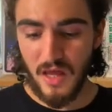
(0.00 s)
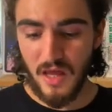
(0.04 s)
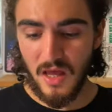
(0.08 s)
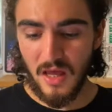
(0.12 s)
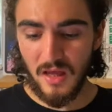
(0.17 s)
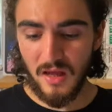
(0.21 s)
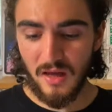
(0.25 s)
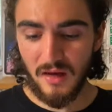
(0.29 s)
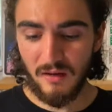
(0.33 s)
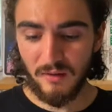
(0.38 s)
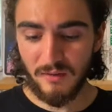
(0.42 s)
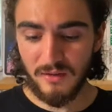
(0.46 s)

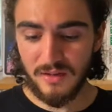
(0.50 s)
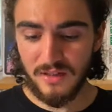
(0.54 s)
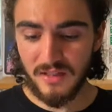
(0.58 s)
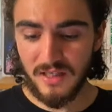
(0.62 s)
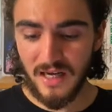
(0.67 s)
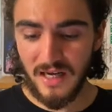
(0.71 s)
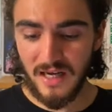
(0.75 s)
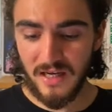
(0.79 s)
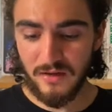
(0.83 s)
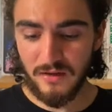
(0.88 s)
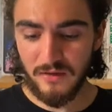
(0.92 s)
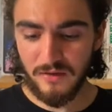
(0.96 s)
outside
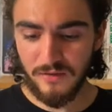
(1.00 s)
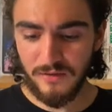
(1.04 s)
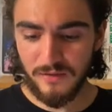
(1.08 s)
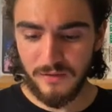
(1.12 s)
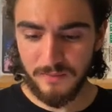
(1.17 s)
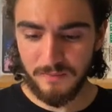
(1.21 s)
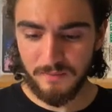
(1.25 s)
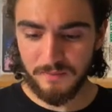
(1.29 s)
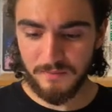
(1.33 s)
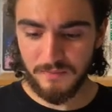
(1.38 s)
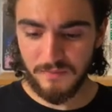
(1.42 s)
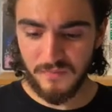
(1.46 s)
of
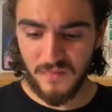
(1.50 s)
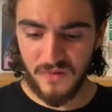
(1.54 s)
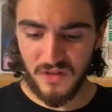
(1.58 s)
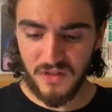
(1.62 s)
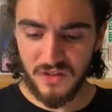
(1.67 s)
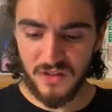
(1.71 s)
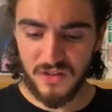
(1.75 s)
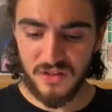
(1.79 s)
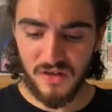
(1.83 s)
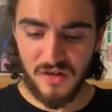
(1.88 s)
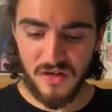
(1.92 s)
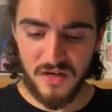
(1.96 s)

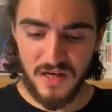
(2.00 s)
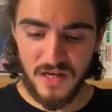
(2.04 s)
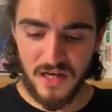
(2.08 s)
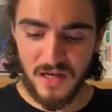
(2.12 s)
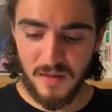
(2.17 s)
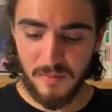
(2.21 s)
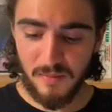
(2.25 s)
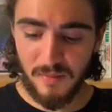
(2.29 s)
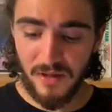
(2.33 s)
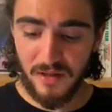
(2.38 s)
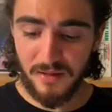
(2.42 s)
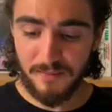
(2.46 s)
studying,
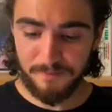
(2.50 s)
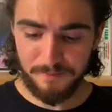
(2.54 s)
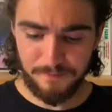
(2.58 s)
but